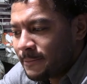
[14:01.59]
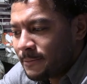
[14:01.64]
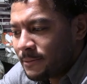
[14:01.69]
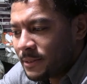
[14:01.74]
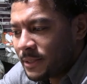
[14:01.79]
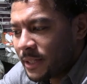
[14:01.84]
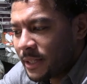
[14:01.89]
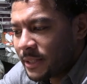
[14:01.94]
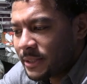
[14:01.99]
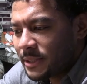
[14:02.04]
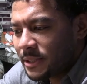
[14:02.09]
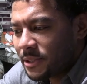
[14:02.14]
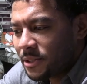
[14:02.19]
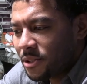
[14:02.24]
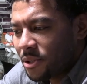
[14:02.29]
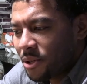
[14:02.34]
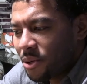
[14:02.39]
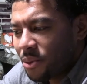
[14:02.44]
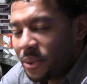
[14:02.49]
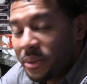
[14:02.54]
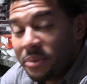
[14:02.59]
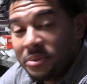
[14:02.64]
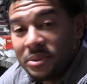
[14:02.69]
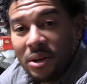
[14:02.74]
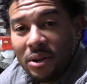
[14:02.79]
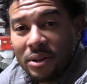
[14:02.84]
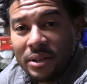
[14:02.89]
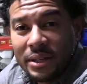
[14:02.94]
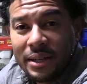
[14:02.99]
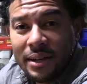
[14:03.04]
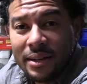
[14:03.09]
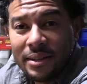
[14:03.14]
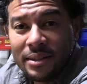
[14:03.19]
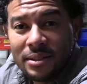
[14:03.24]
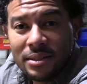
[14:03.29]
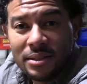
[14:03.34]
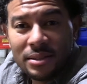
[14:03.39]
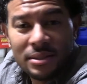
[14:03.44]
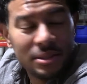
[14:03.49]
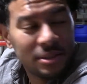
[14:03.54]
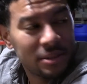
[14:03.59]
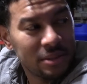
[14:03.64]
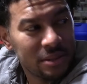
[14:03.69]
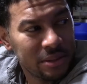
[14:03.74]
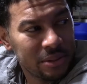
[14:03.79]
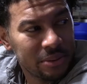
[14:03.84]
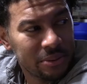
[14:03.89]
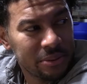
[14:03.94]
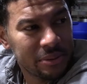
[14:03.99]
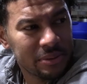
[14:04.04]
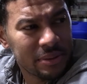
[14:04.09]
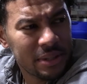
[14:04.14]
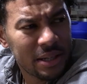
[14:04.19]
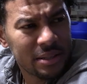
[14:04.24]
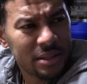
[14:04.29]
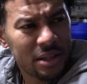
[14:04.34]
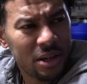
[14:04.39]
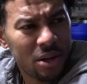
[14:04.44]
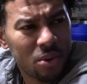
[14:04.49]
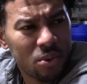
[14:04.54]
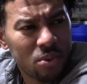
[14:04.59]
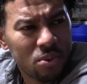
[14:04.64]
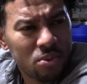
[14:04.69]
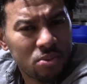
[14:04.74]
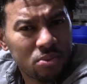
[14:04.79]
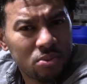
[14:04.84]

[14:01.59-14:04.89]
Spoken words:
next thing you know, we was all together. We was like, yo,